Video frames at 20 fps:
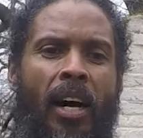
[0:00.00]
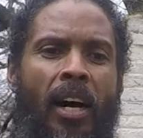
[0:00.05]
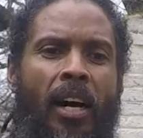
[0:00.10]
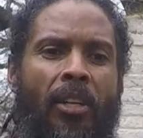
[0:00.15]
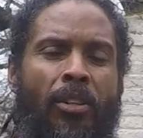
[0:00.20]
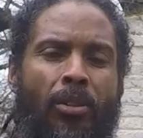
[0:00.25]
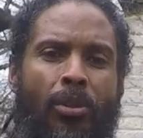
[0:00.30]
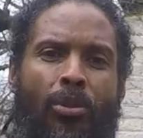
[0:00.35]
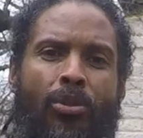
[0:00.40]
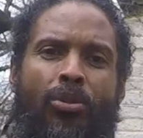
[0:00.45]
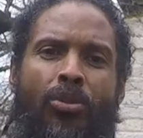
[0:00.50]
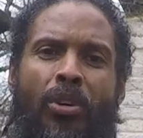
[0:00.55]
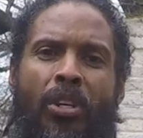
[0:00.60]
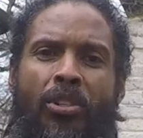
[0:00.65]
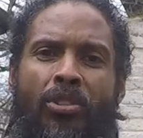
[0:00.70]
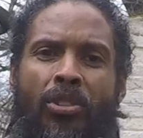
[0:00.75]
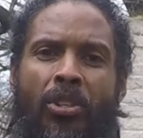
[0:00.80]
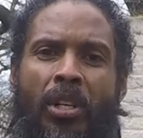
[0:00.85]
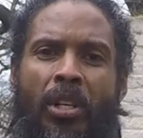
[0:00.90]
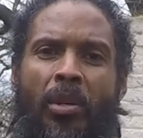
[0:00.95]

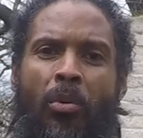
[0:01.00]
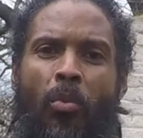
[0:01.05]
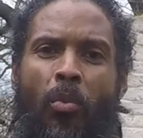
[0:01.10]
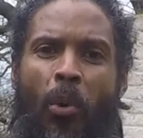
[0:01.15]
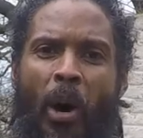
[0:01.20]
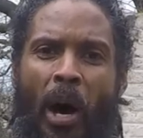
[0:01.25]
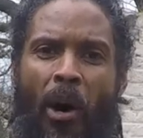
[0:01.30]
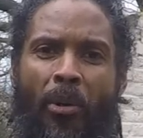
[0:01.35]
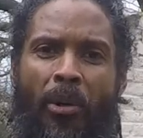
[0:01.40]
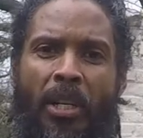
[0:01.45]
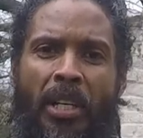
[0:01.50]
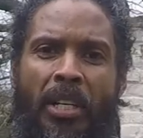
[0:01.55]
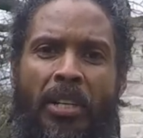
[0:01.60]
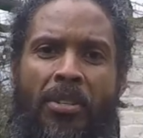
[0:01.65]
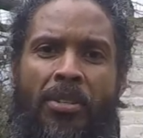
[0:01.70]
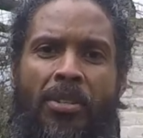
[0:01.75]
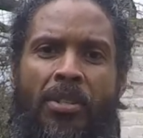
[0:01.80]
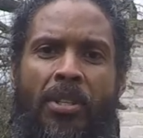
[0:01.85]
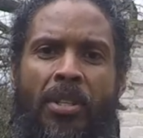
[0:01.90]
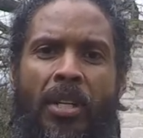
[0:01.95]
nutrition,
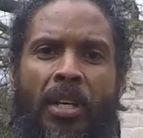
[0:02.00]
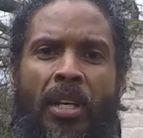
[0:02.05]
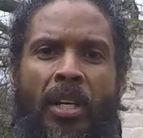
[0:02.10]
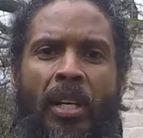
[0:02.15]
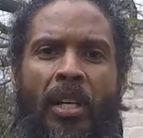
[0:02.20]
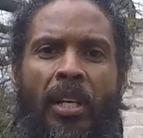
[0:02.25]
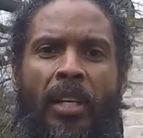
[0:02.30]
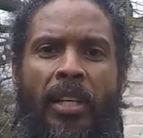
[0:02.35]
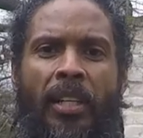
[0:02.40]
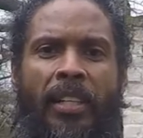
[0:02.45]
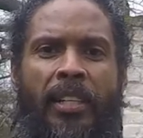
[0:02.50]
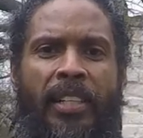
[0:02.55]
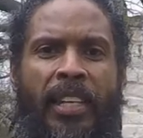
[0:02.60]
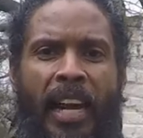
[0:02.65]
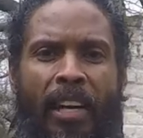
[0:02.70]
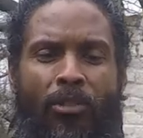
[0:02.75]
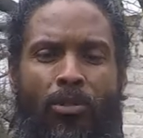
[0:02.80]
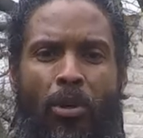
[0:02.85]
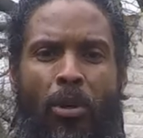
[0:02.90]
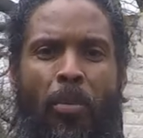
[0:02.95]
wellness,
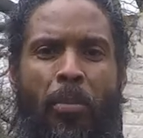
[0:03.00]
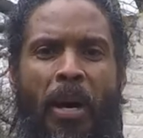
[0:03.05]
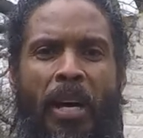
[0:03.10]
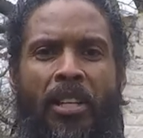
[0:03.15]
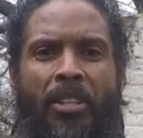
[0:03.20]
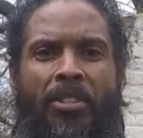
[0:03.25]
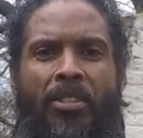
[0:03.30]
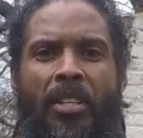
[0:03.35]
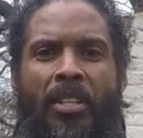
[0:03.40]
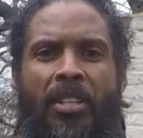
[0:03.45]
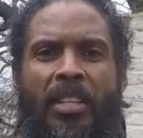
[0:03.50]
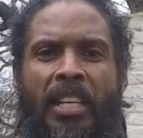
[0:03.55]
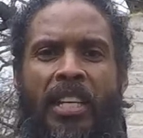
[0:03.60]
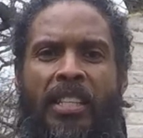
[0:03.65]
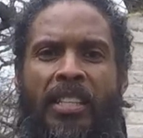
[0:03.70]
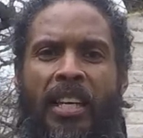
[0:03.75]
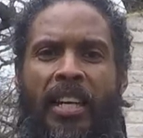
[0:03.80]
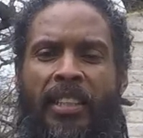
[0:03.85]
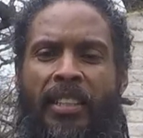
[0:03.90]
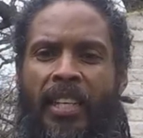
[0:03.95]
natural medicine,
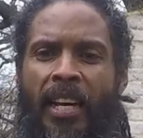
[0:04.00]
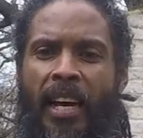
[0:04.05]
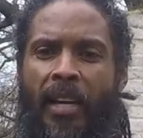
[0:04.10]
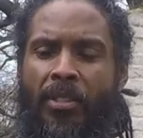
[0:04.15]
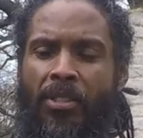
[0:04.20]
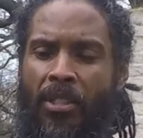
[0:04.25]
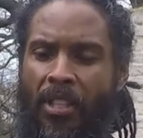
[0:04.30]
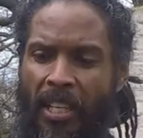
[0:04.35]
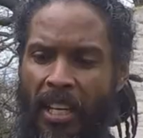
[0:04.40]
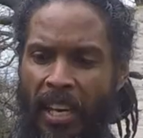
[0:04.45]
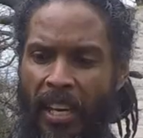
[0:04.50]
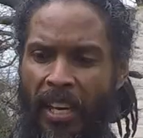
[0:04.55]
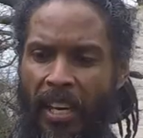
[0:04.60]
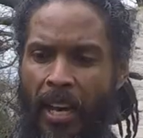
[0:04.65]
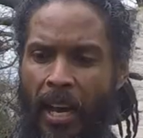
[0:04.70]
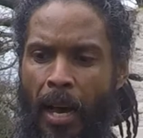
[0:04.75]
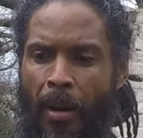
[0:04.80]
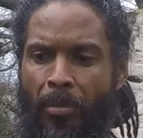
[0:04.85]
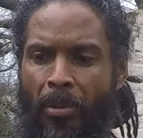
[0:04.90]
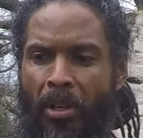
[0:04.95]
things like that. Today
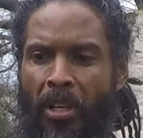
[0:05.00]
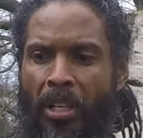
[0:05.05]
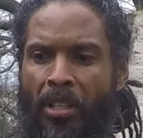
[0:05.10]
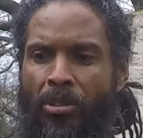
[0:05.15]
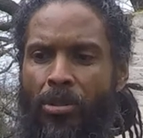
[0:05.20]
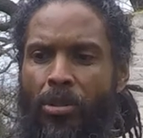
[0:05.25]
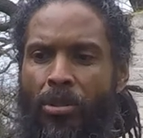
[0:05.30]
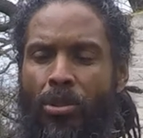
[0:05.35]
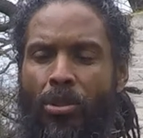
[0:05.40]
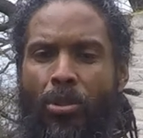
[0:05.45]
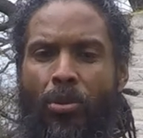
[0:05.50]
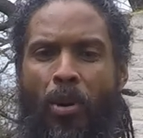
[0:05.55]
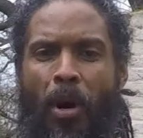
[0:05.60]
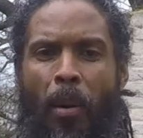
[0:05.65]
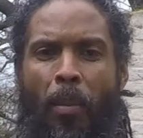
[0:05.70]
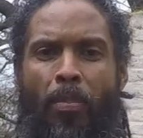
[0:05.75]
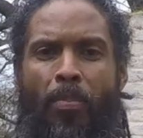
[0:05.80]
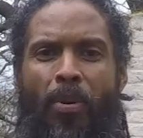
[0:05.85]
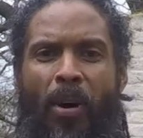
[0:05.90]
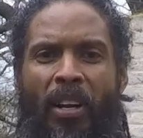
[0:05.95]
I'm going to do a
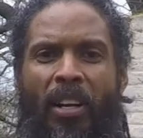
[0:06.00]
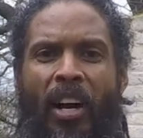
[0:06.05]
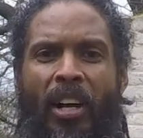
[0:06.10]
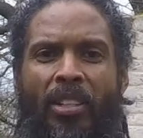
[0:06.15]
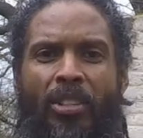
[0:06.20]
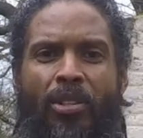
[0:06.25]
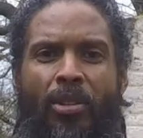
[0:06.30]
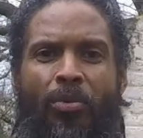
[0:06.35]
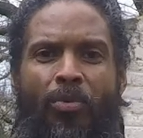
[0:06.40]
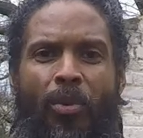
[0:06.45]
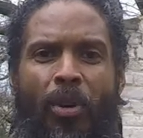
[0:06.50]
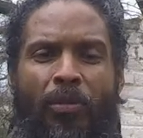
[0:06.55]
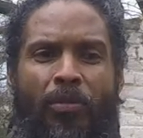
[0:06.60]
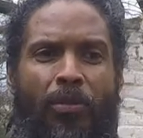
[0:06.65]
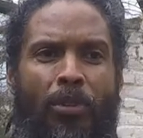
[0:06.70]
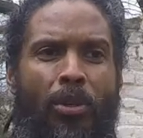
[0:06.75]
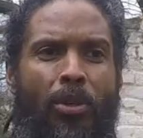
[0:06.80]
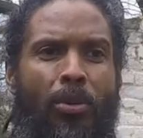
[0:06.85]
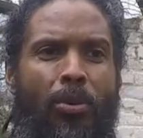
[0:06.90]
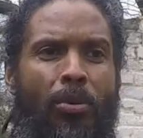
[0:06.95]
product
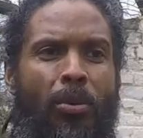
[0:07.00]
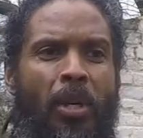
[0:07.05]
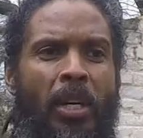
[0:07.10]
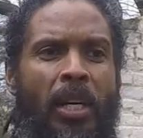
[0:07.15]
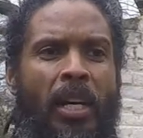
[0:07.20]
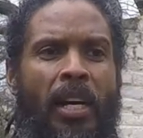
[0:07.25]
review.